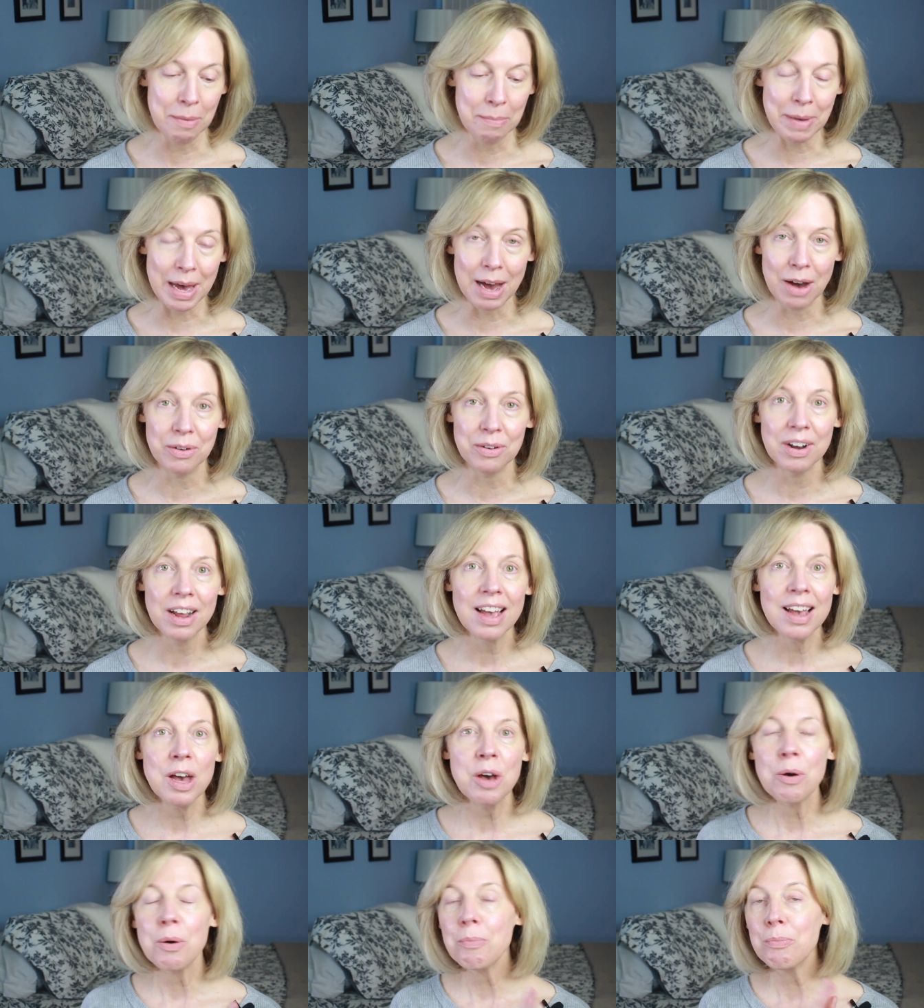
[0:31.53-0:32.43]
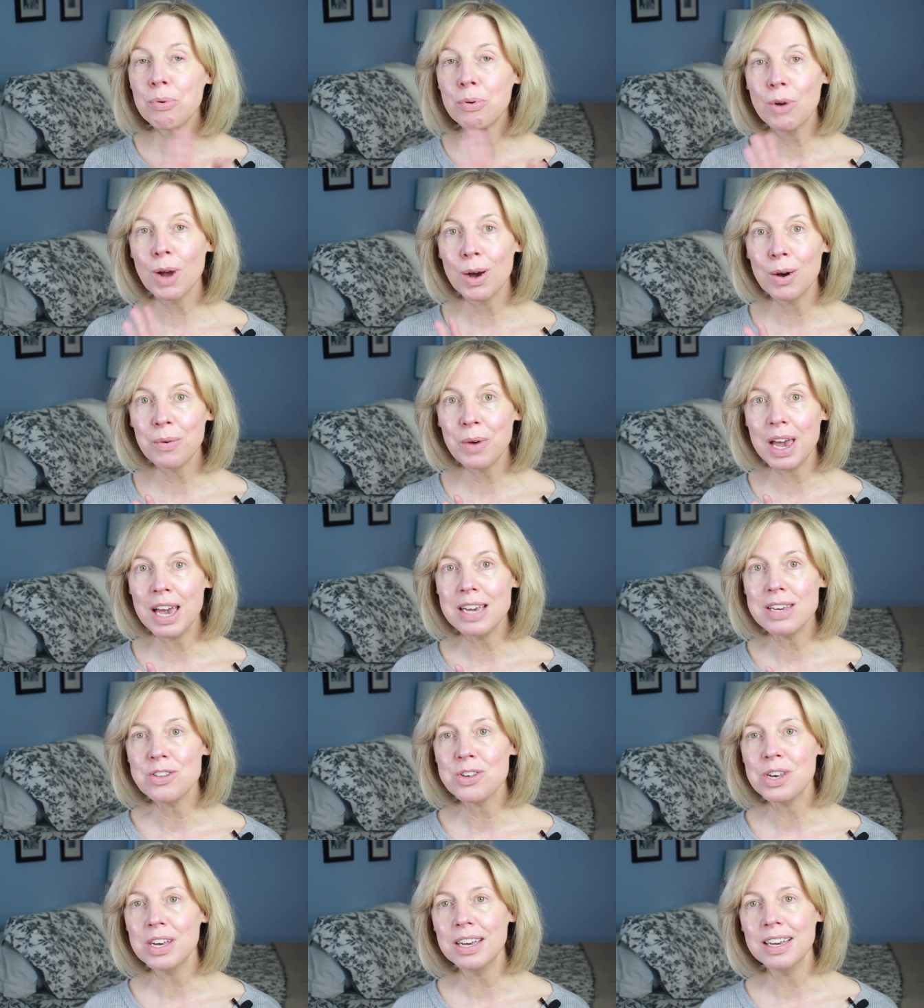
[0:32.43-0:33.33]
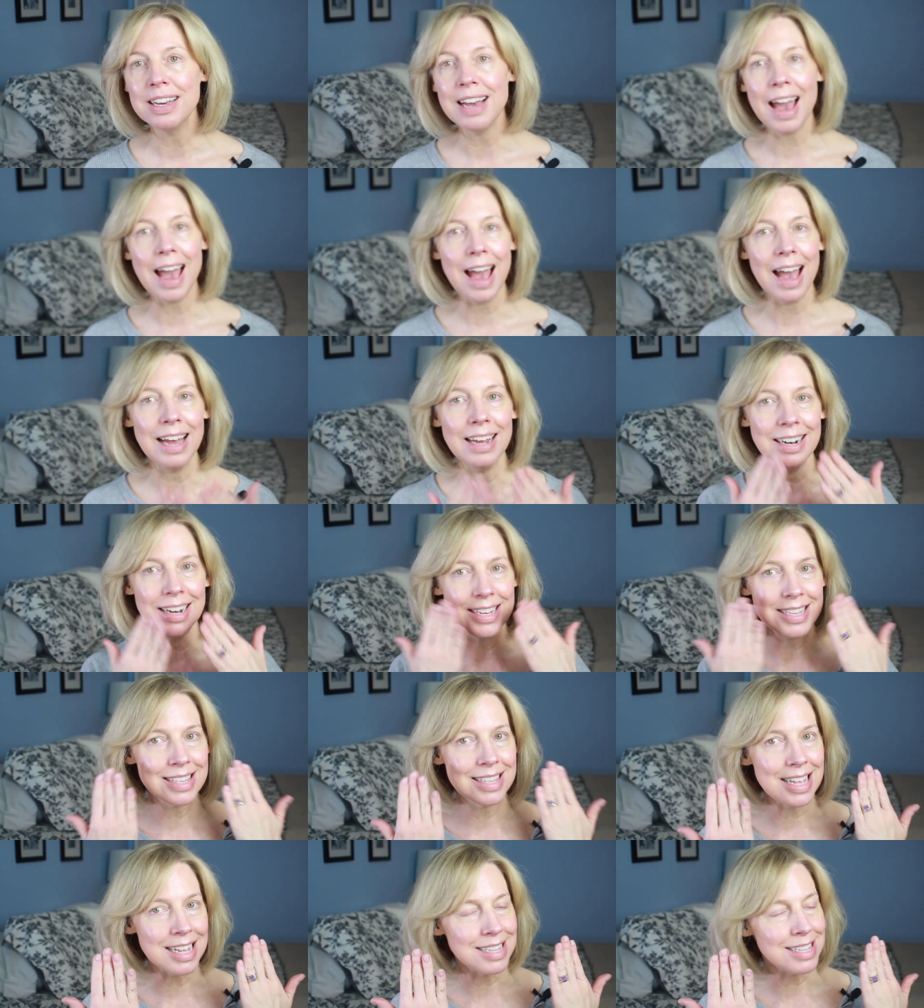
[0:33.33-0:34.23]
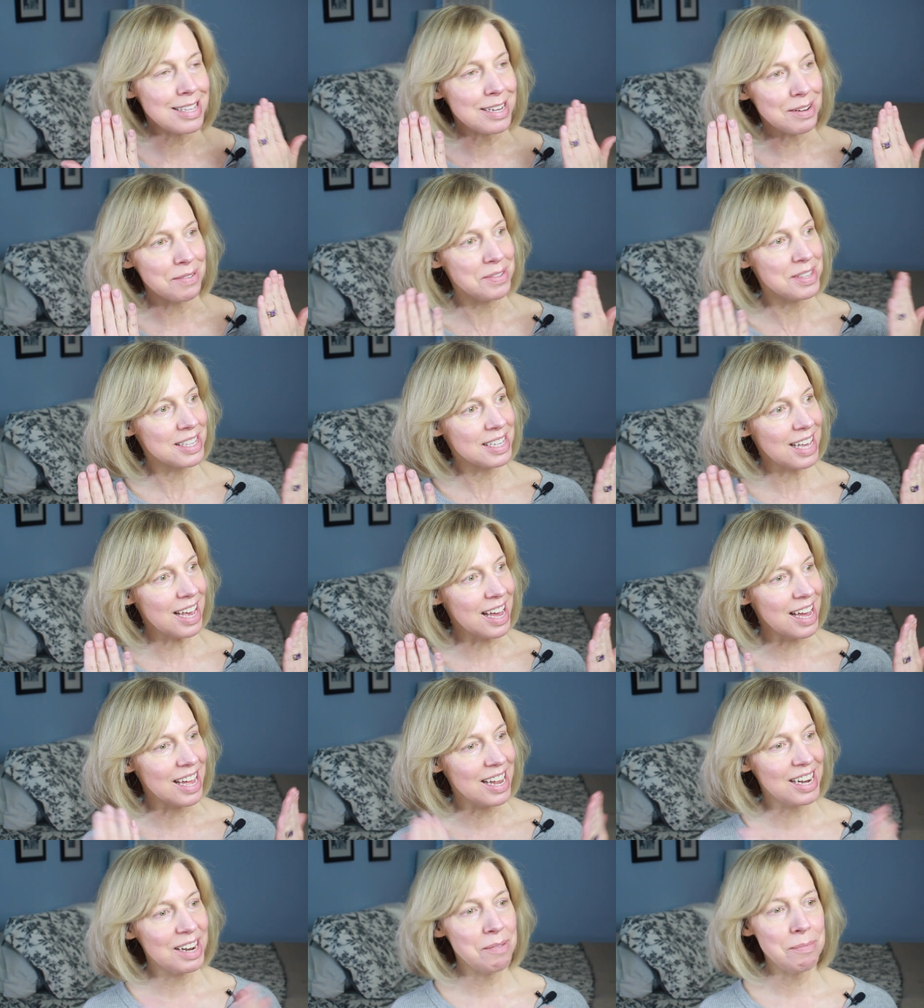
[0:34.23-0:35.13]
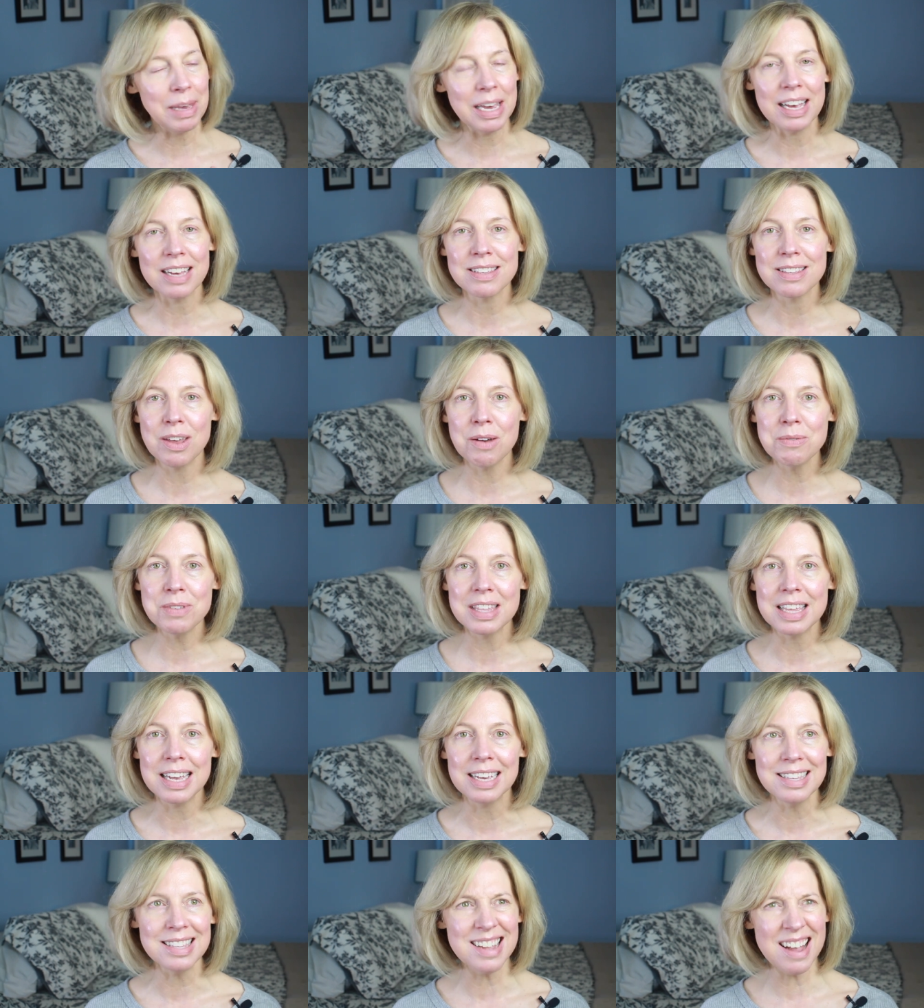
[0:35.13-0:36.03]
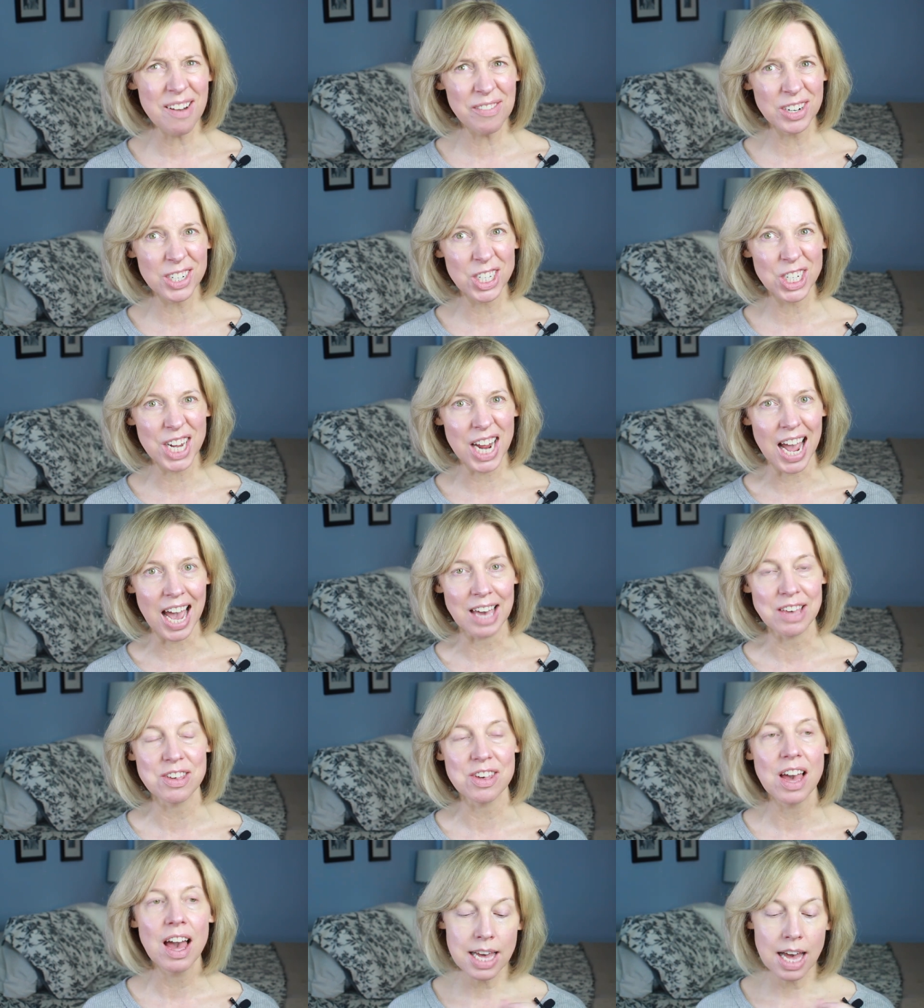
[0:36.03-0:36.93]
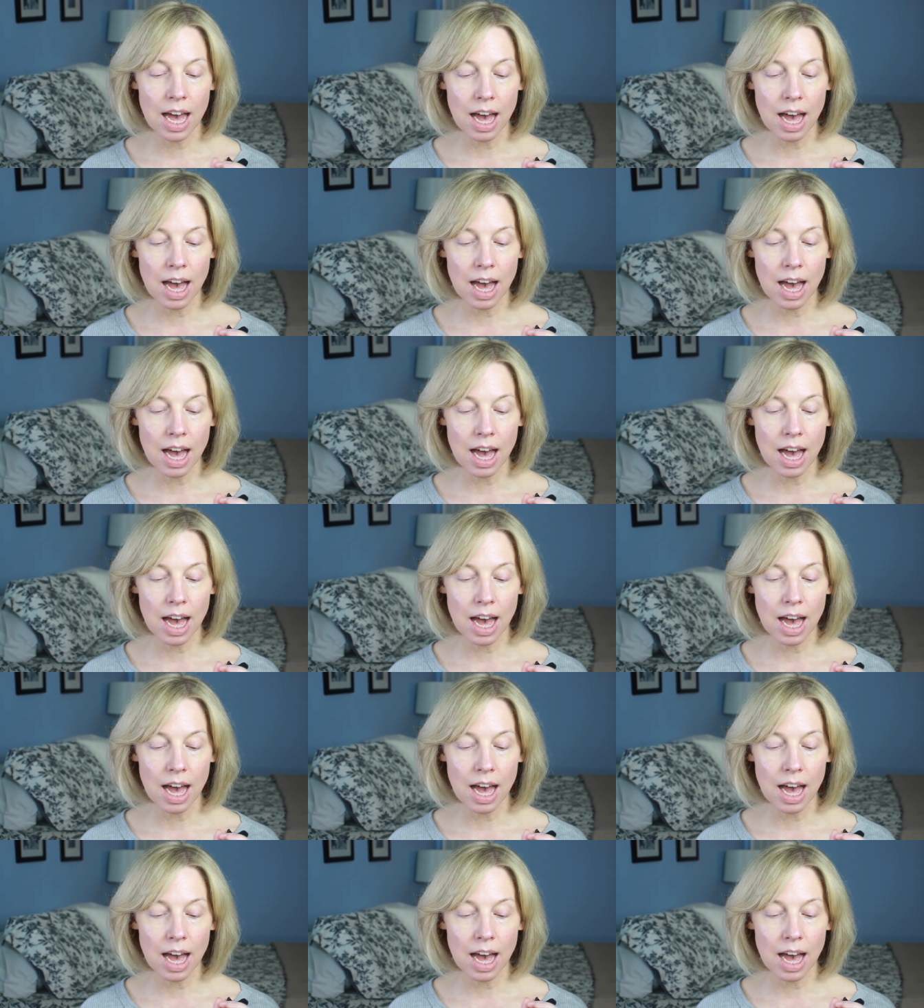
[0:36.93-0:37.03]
about pro aging and sensitive skin because those things never change.